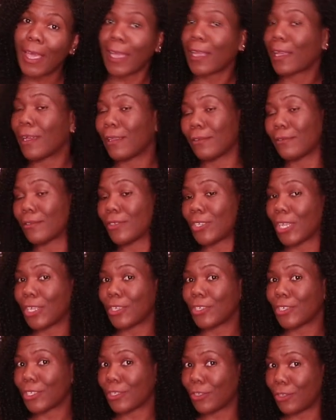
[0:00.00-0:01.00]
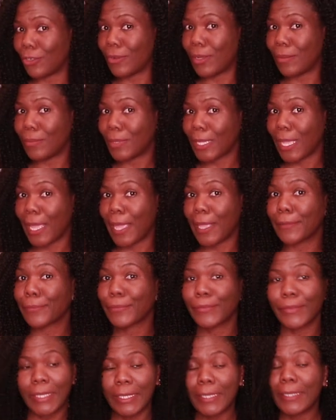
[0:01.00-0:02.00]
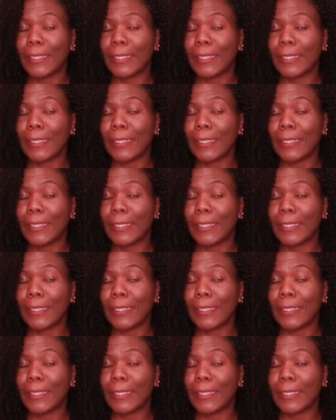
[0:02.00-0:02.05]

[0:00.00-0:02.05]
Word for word: I cannot change it. You know what I'm saying?